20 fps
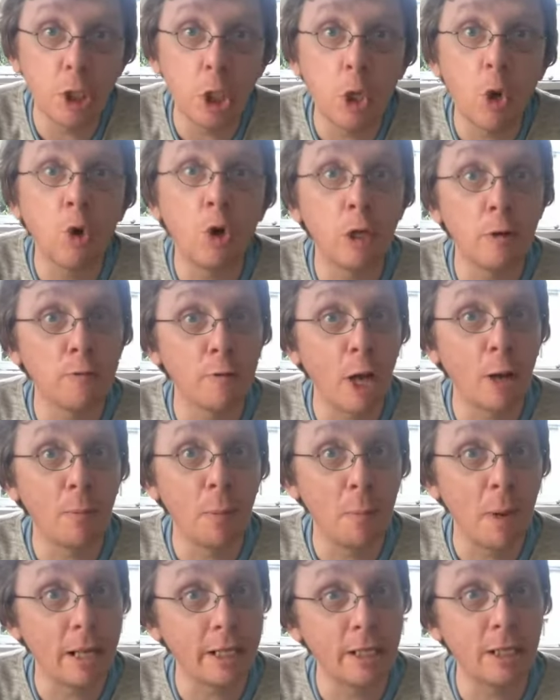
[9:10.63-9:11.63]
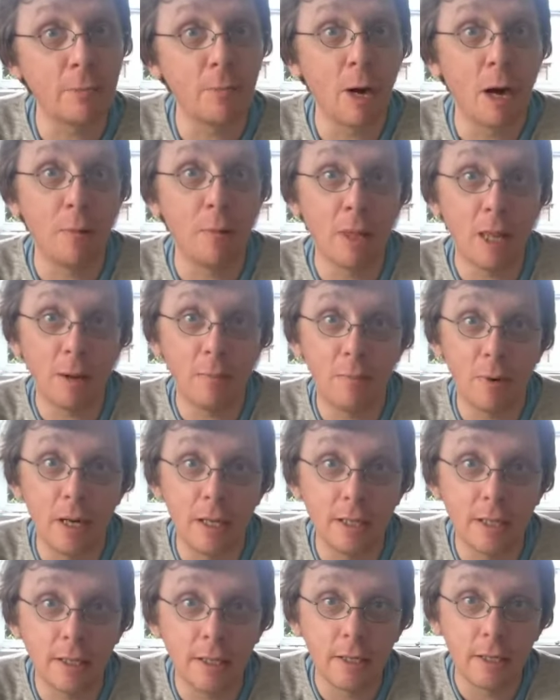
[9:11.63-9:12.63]
She couldn't have known me better to buy me that
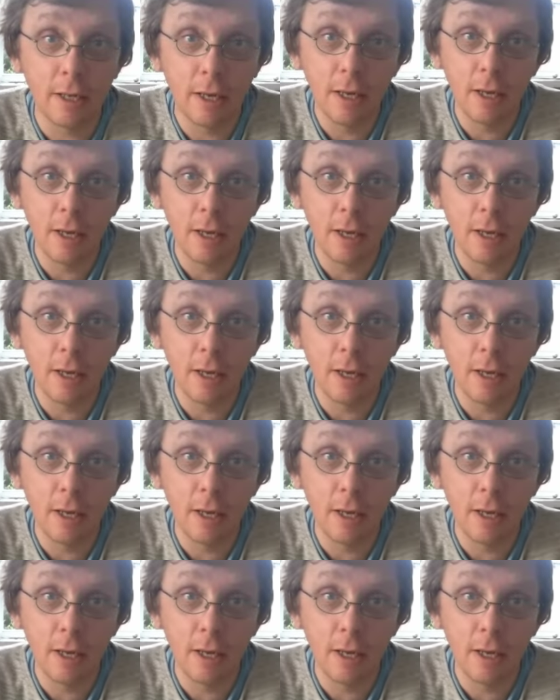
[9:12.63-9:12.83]
present.